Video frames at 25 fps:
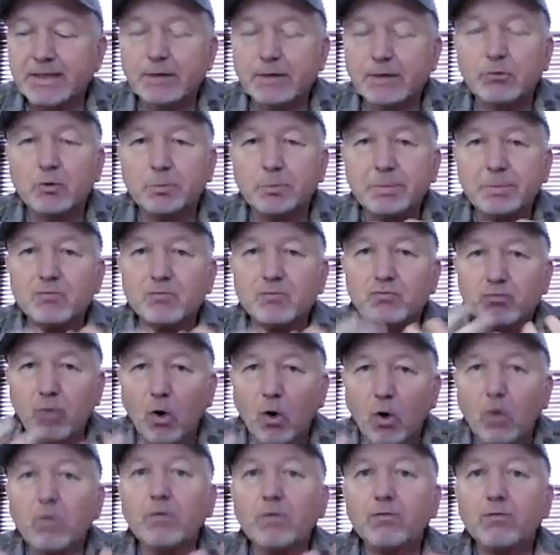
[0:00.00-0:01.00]
it would be
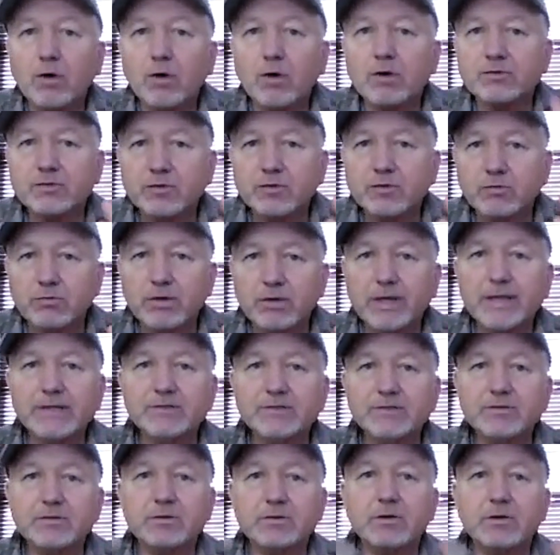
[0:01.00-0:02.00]
wrong for us to
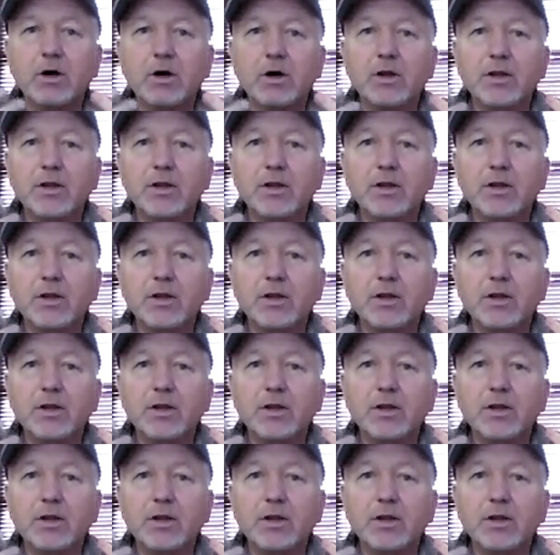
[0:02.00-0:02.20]
release